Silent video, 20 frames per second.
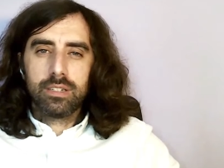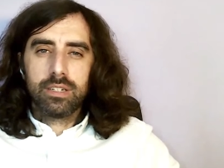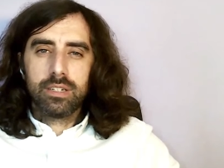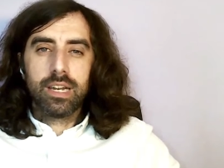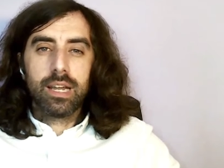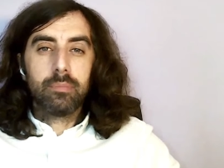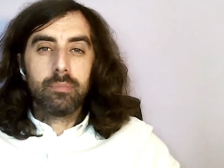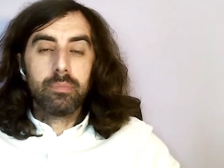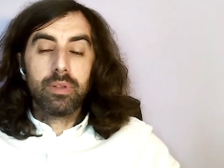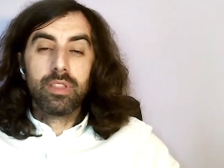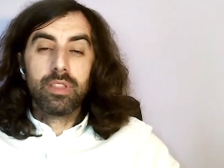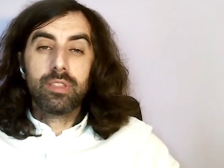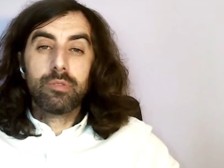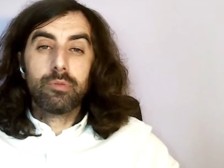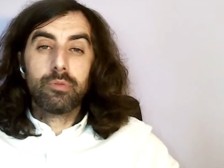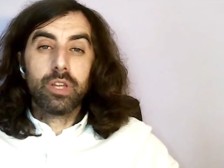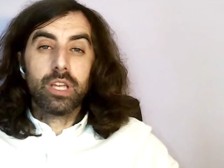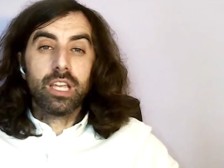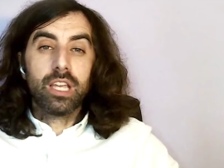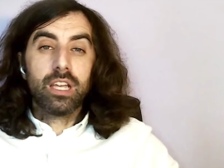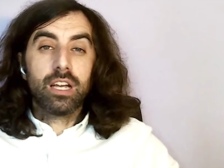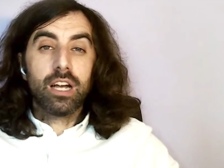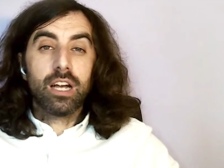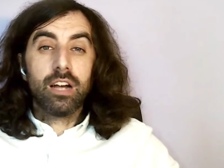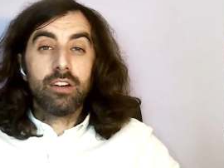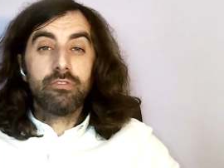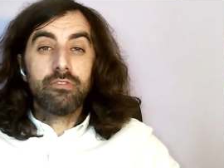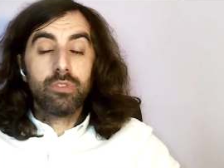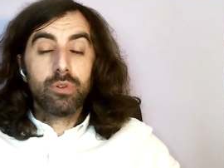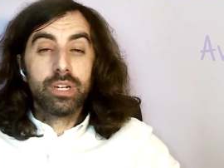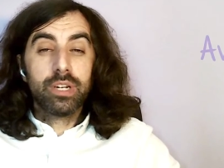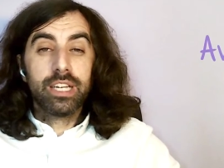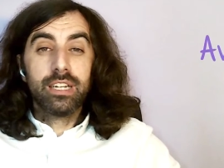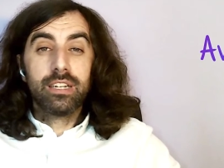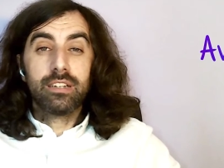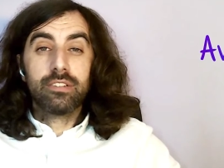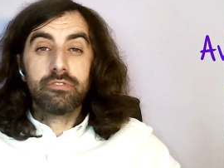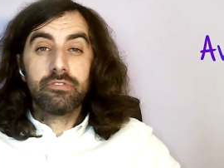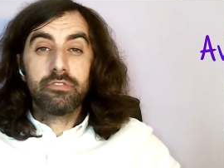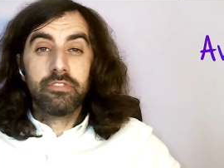Number 3, avoid
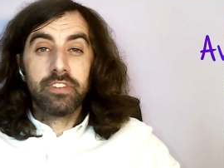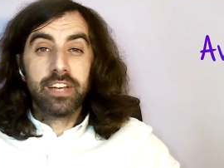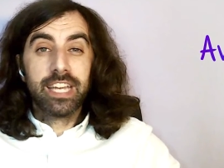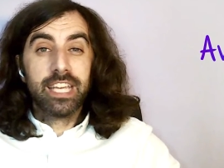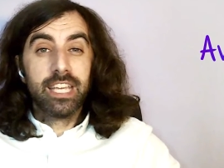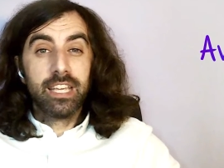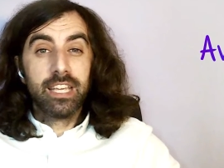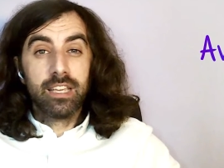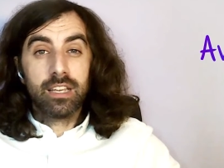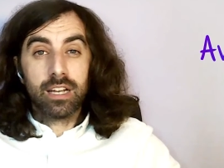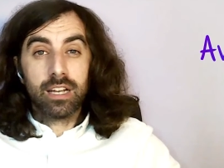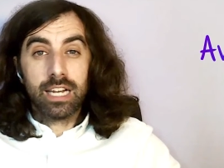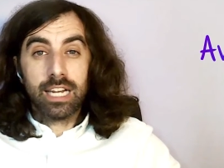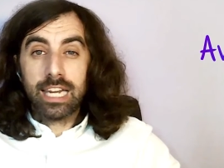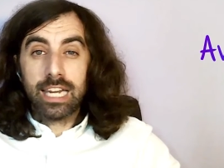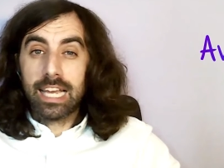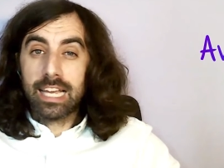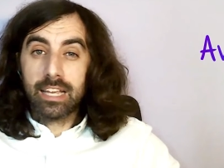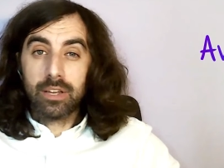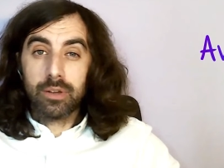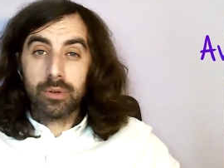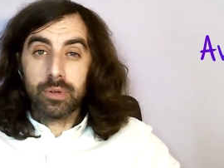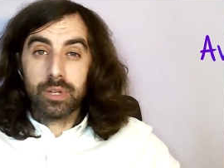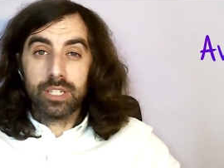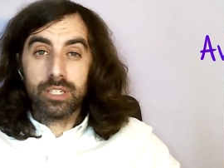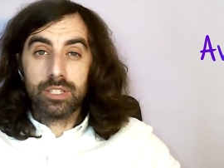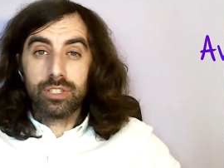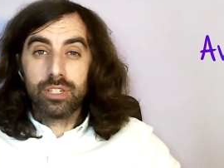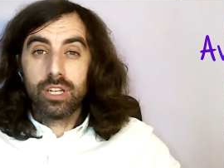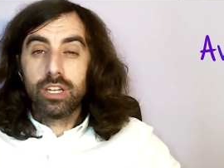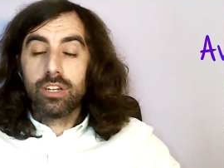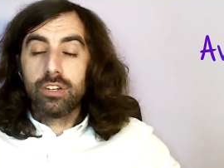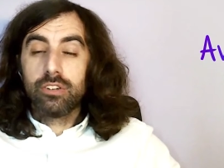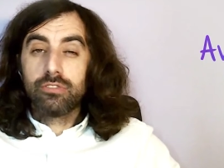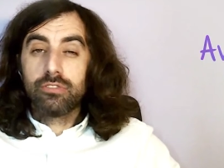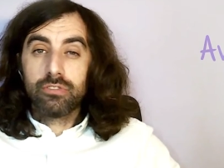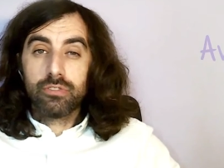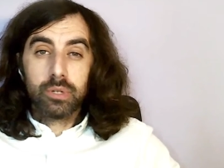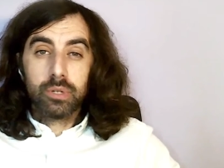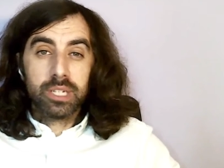vague language.
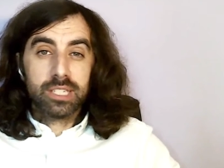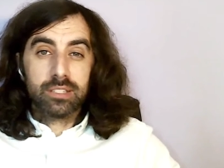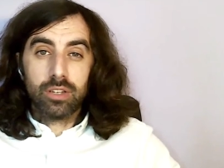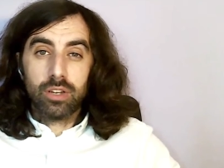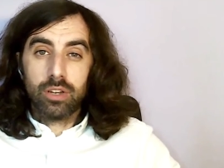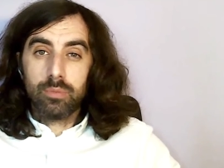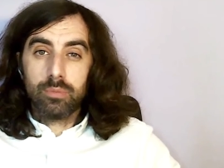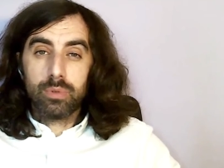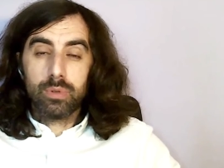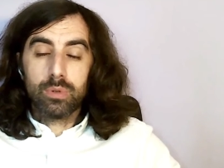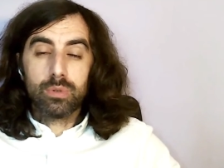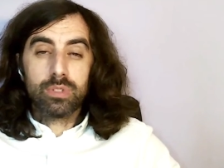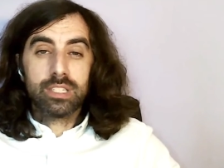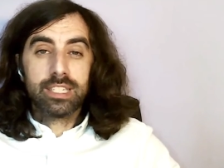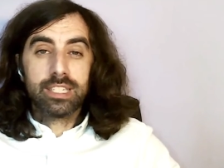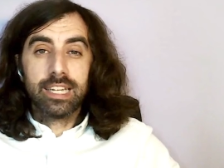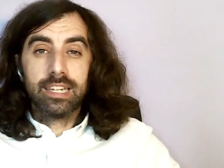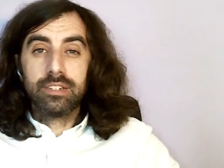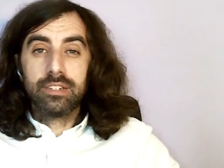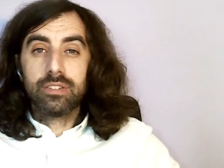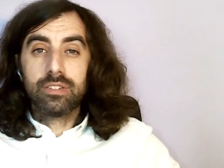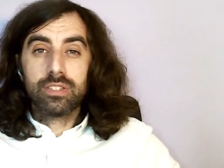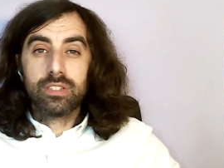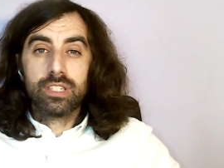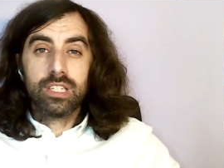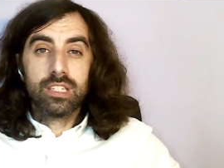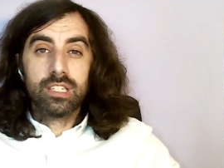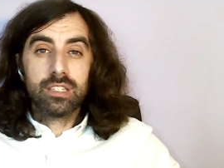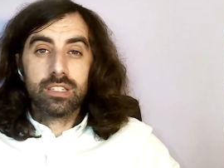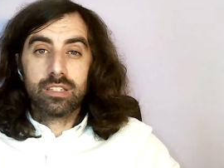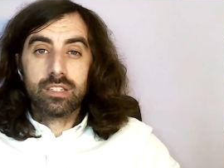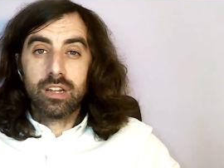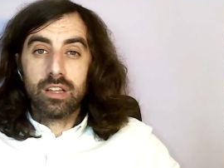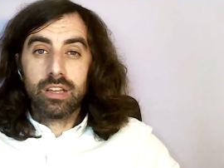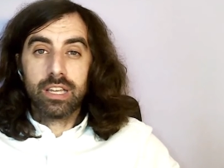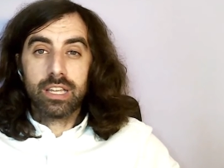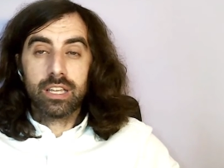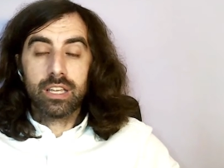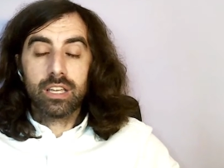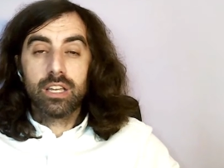For example, sentences
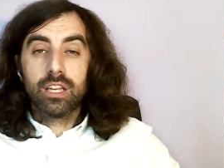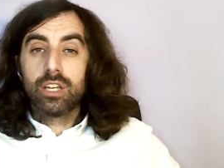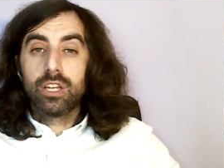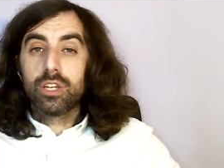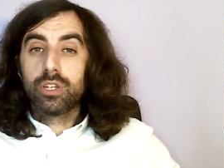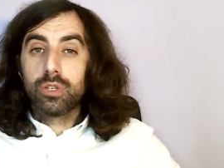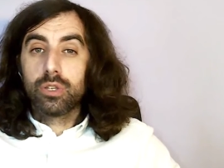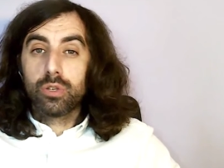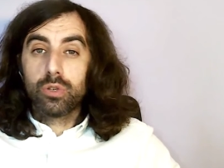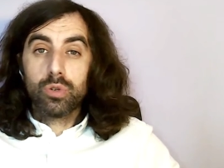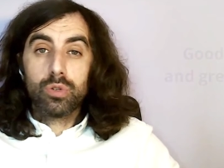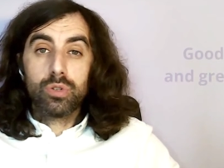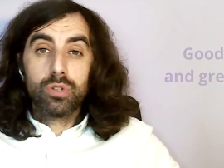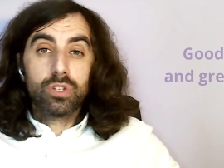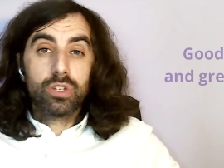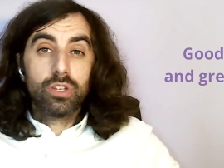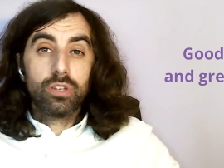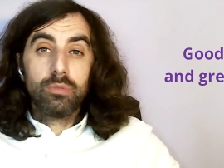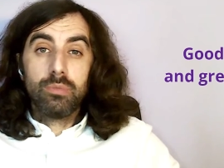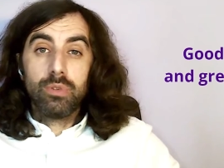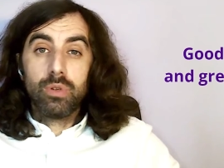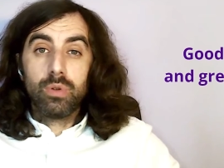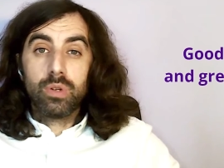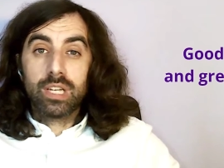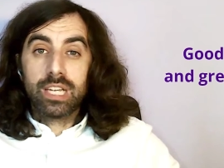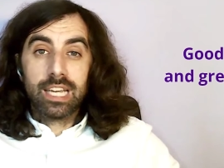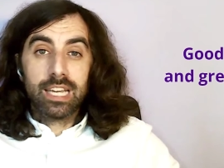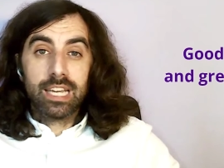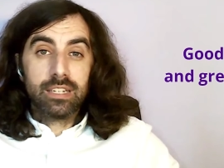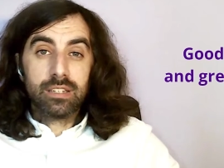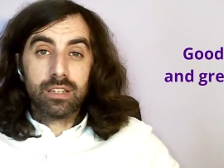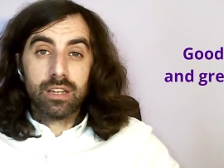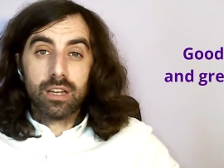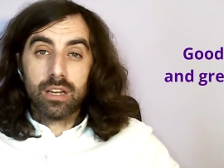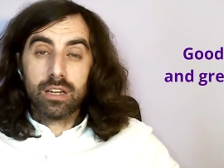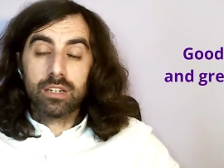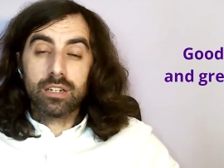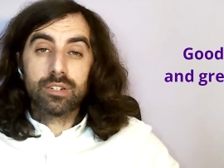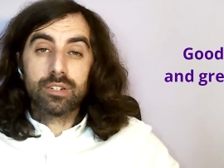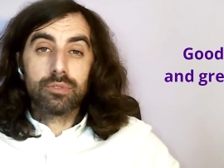like good communicator
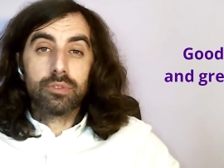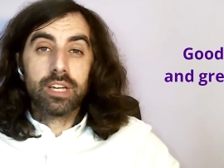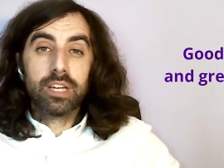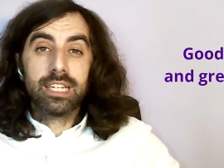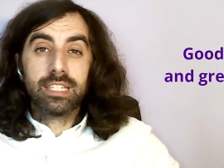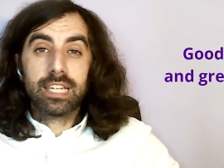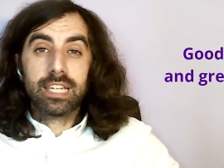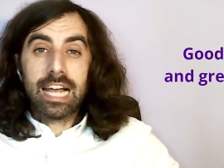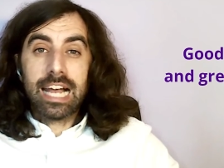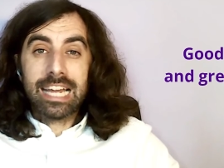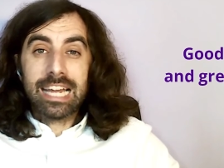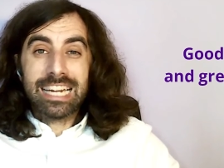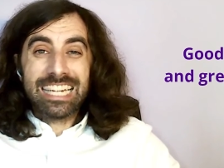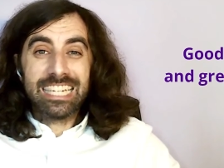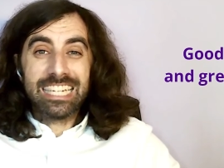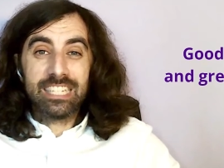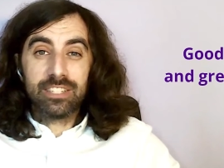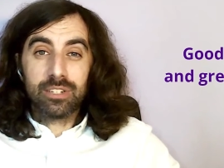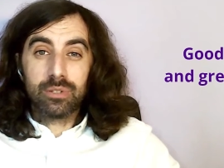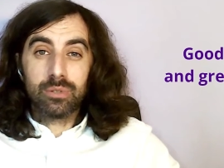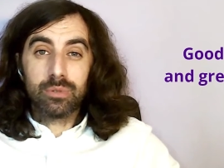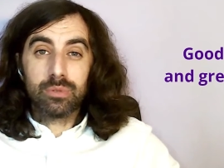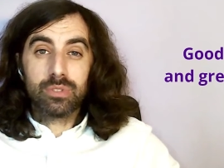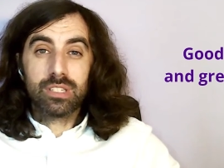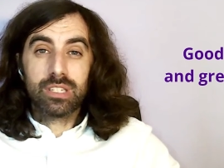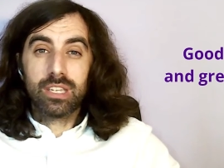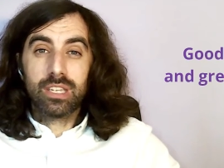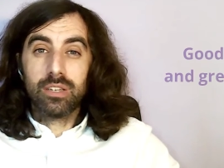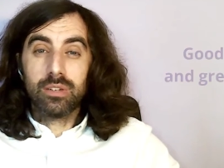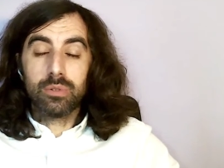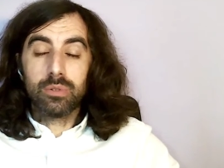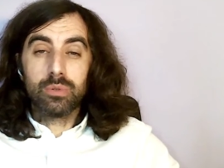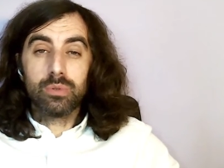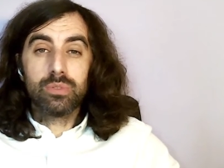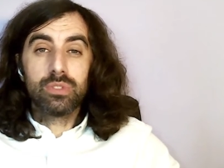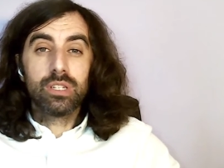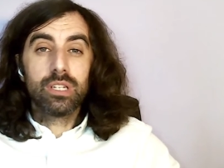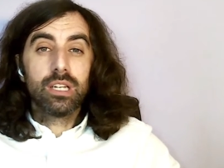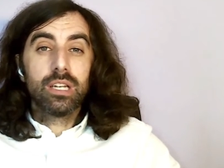and great analytical skills